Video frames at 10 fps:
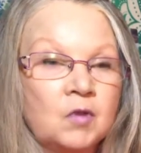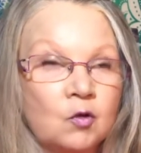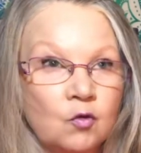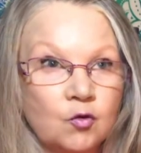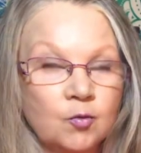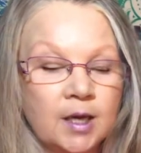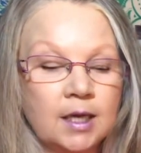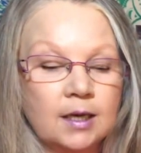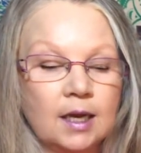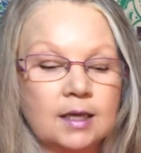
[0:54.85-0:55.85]
through my
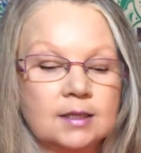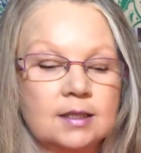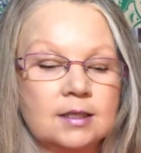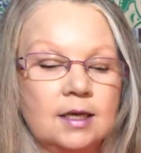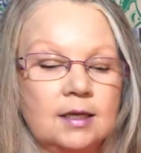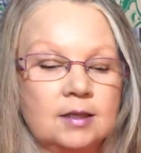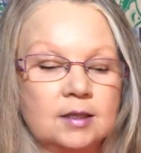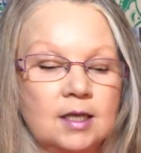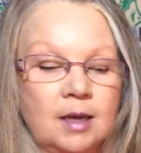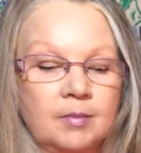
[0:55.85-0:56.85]
guides at the
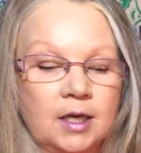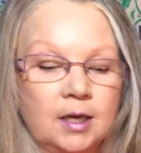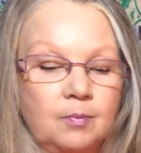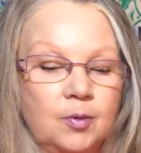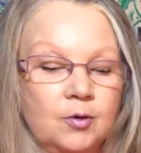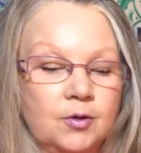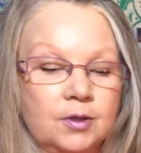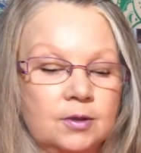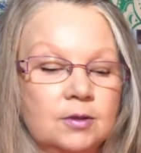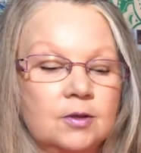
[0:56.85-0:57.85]
time that I pull
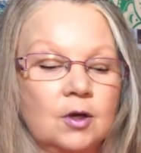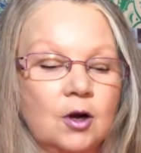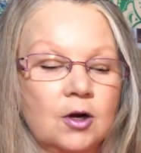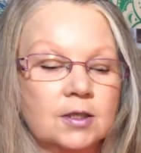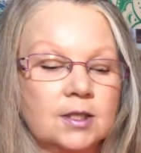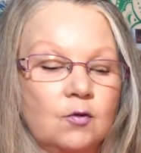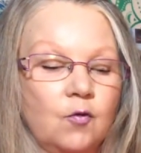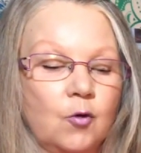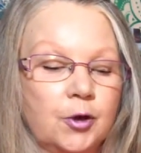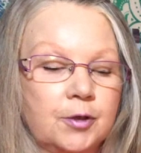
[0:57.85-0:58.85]
the, the cards out
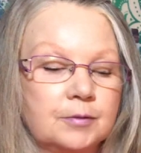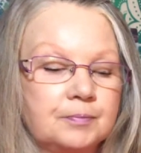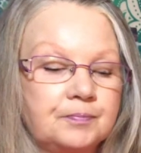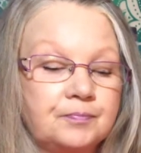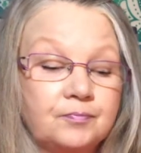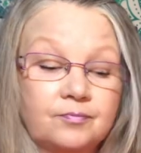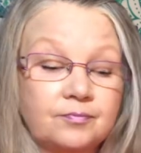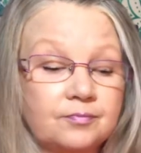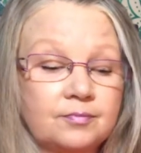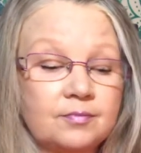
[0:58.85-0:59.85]
for you
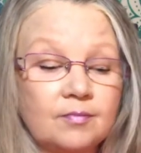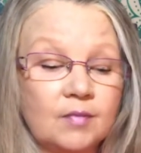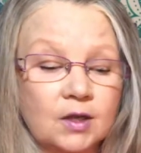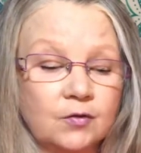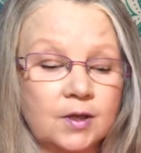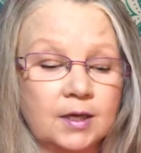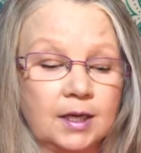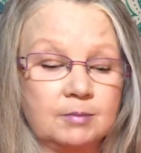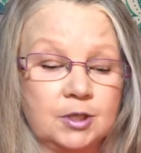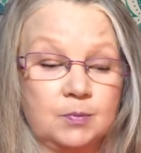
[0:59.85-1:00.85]
feel like
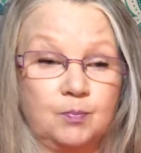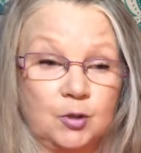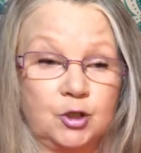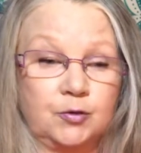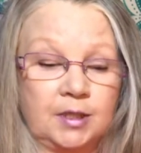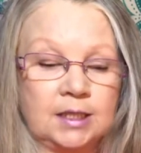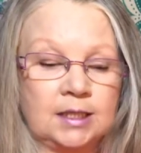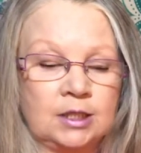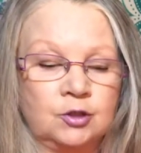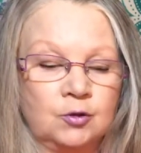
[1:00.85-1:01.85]
I'm just butchering this
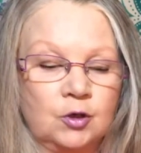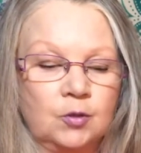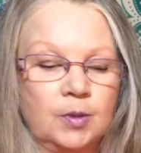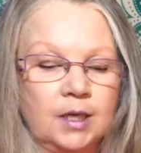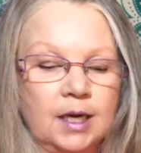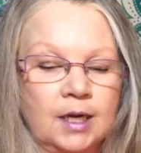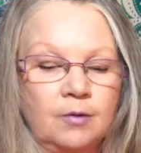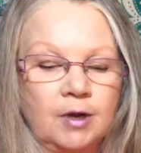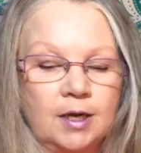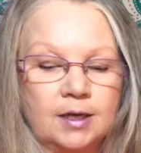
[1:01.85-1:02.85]
intro. But
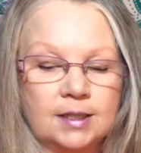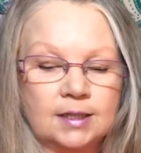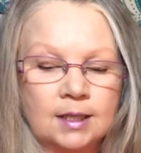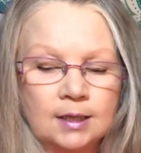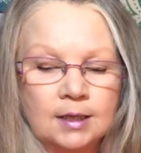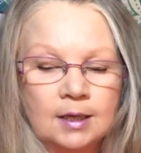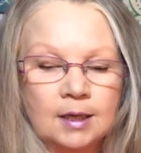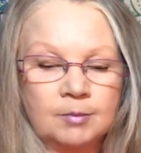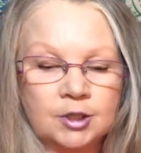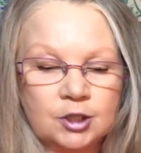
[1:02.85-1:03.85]
anyway, guys,
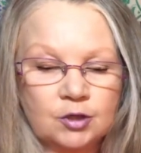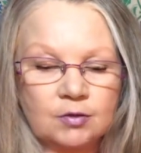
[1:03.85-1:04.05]
I'm going to do